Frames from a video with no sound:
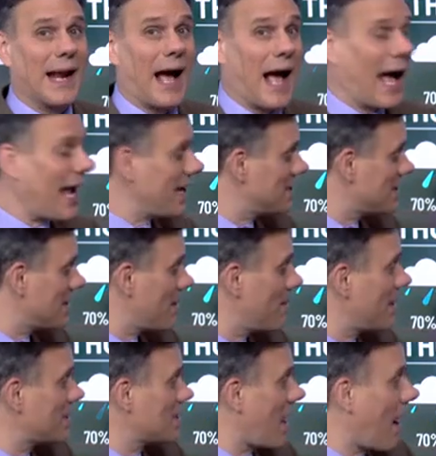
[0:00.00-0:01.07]
highs in
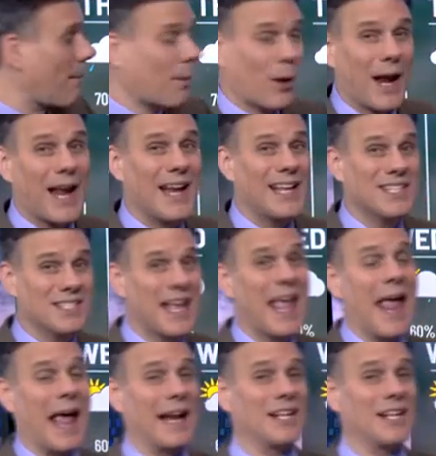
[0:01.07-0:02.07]
the mid to upper 80s.